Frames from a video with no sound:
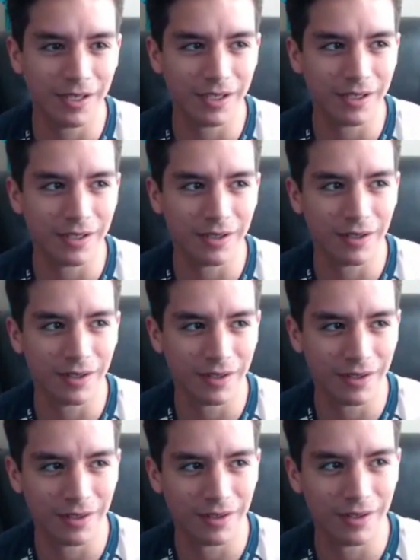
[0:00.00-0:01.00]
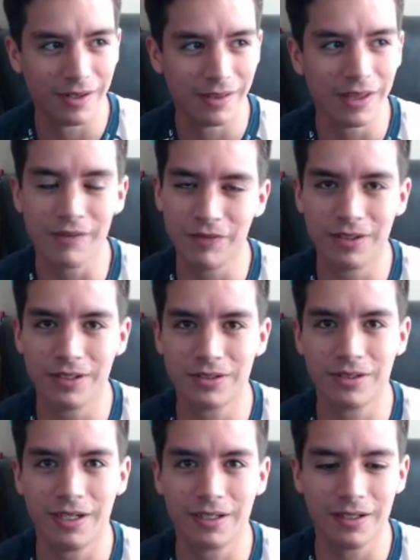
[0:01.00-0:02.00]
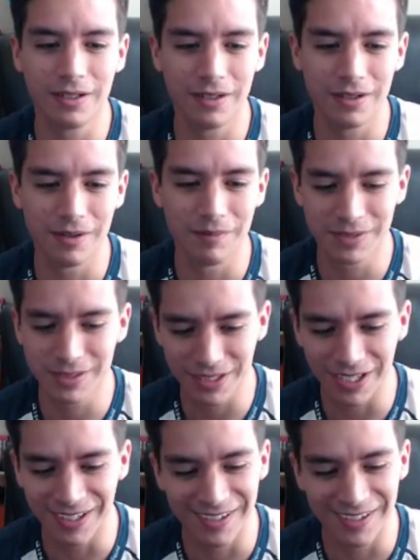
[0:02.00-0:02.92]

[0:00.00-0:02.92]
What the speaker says: a Leffen diss track. So